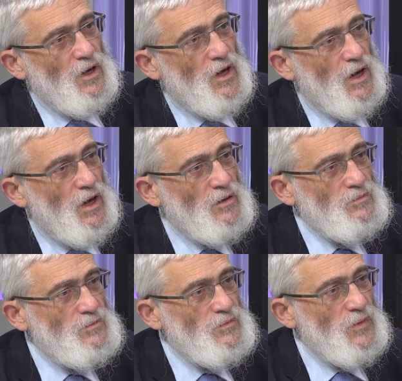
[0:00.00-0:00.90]

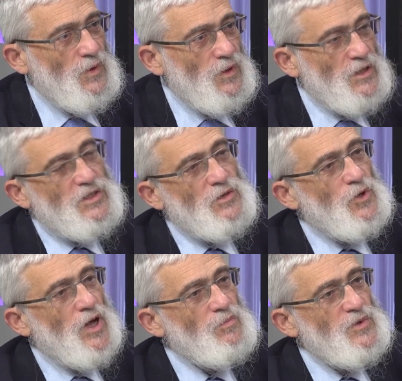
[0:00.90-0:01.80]
Let's see
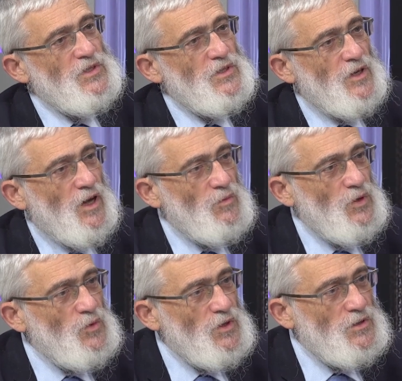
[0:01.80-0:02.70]
what happens in the
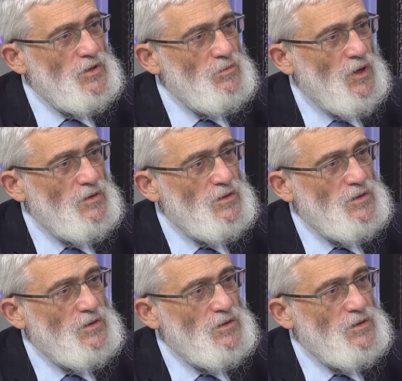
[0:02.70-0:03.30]
coming weeks and months.